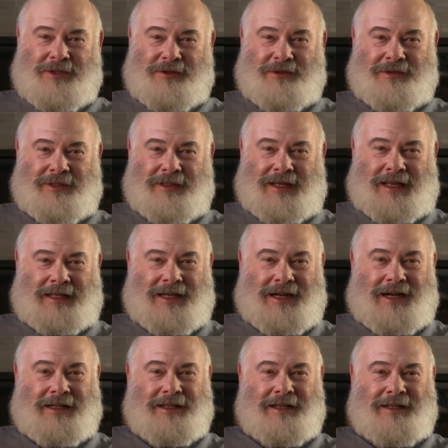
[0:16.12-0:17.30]
student, and
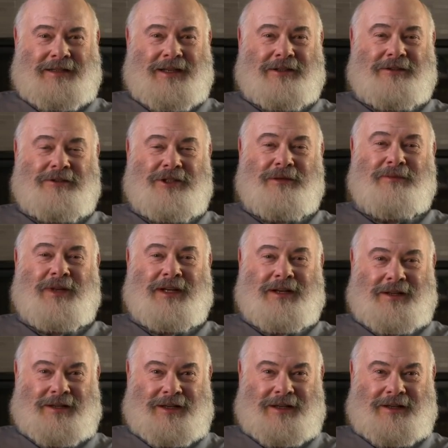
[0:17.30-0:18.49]
colleague, Dr. Jim
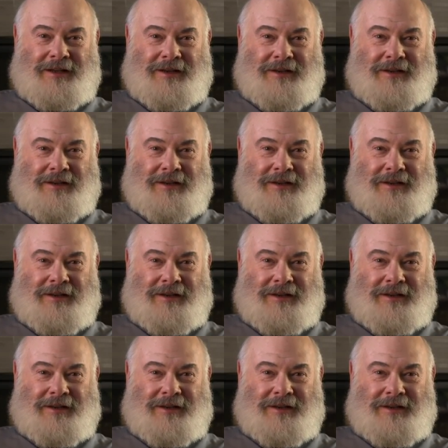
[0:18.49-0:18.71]
Nicolai.